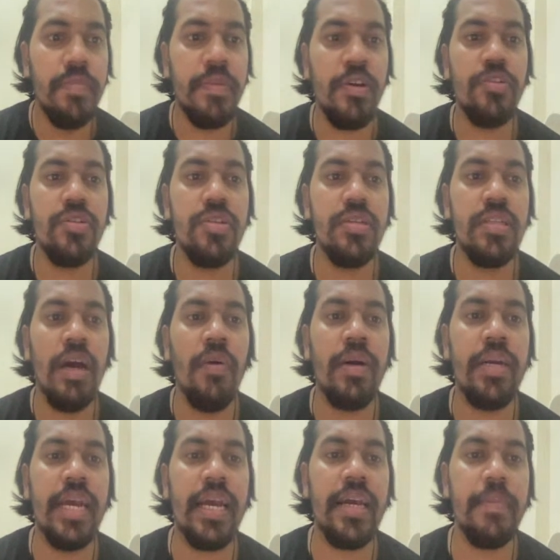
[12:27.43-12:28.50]
because now
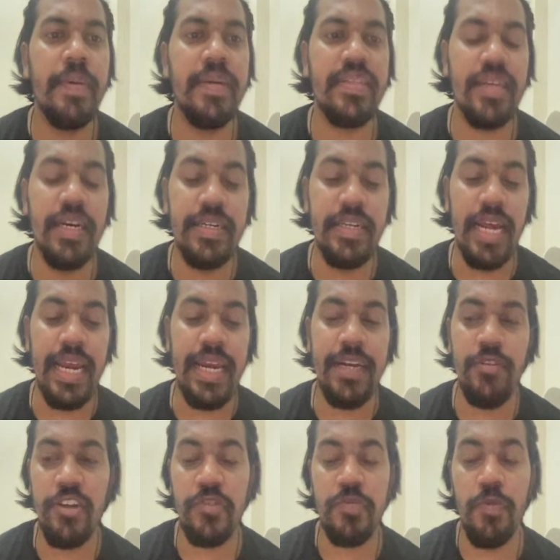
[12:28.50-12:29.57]
attacker basically trying
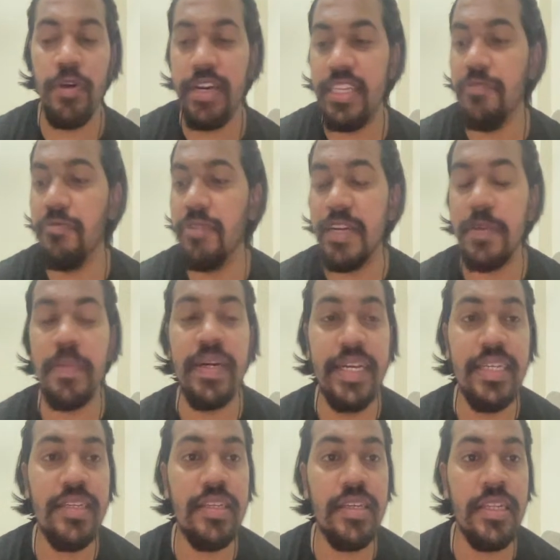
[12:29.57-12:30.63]
to exploit the
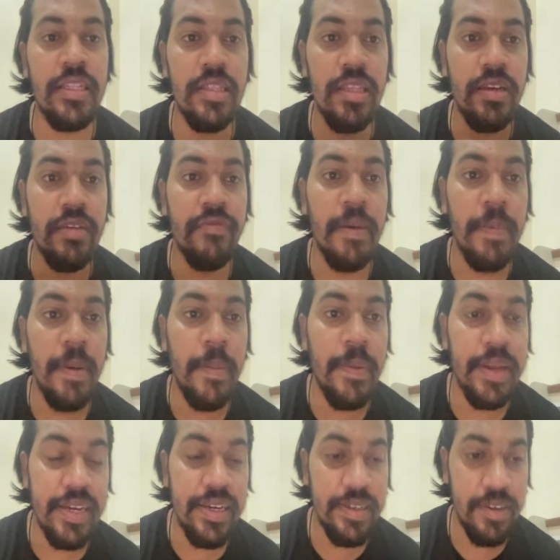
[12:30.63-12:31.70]
vulnerabilities in the web
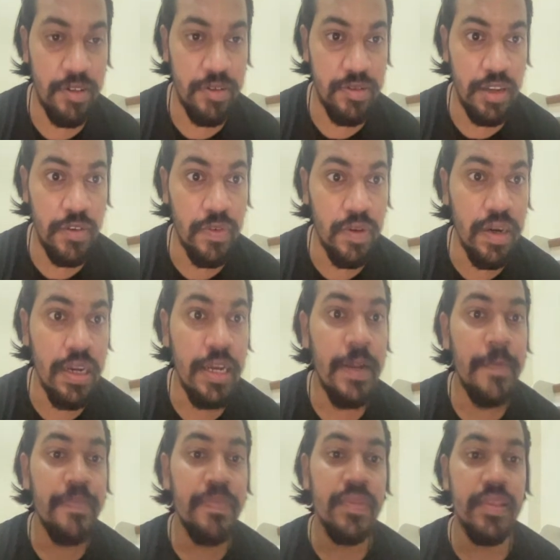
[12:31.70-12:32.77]
application or server.
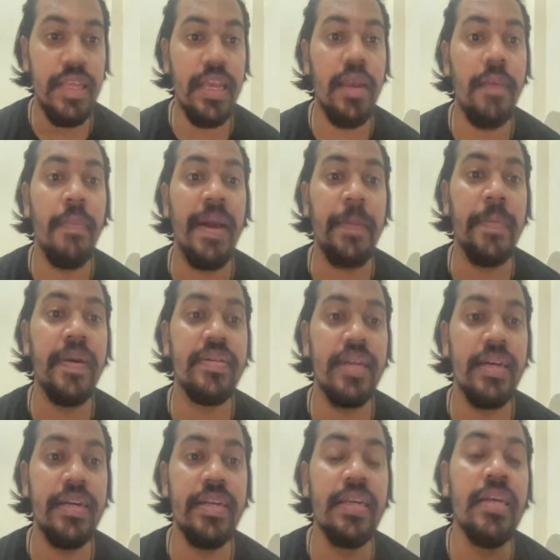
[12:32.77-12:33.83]
They might be
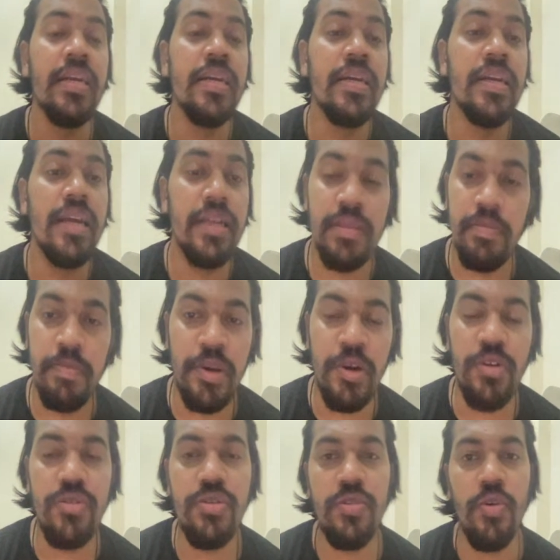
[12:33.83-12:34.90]
sending,
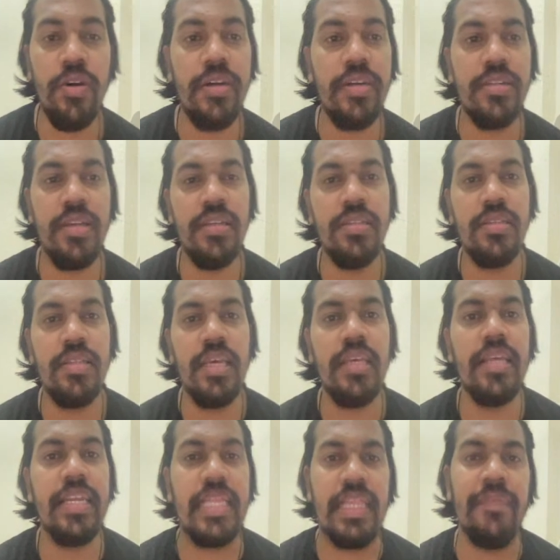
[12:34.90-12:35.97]
because don't just
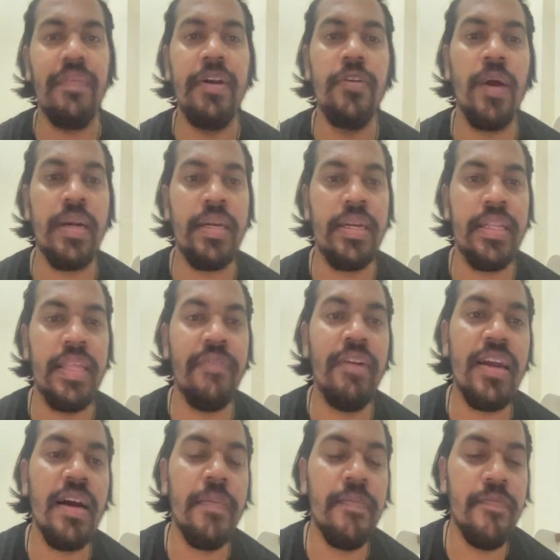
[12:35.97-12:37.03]
think that they
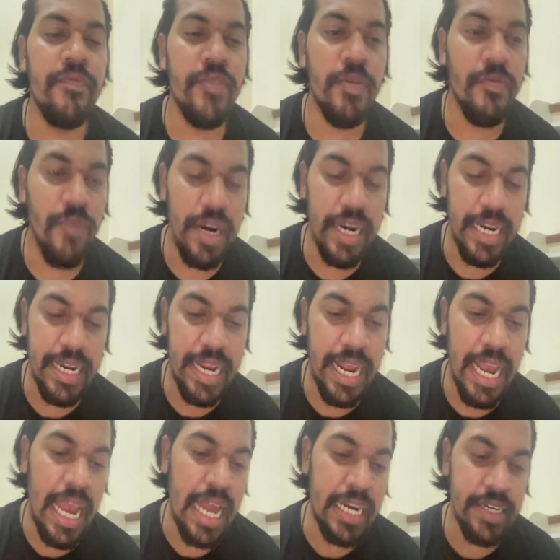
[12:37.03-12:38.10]
will come from one
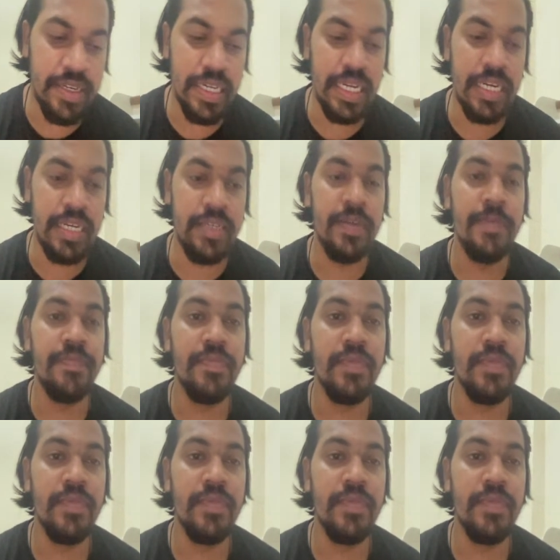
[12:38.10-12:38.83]
entry gate.